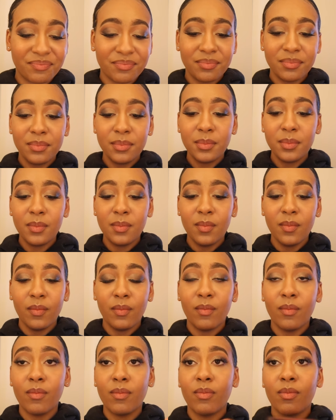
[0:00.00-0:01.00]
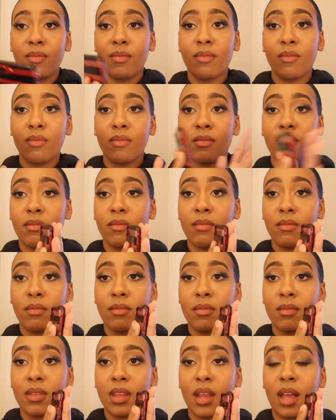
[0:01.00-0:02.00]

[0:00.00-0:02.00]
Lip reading: [no speech]